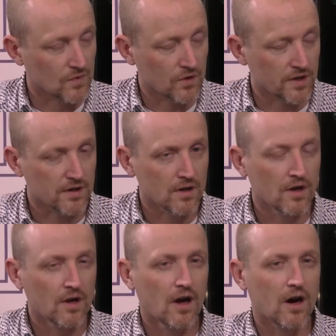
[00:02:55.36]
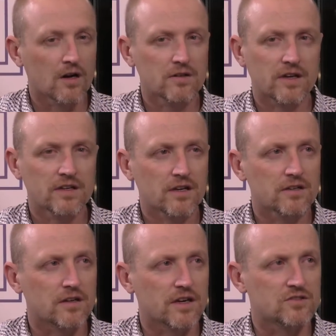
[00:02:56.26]
Okay. Are there any
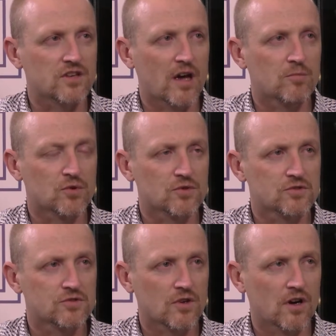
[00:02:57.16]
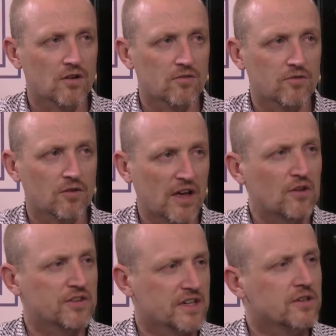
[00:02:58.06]
other examples of healthy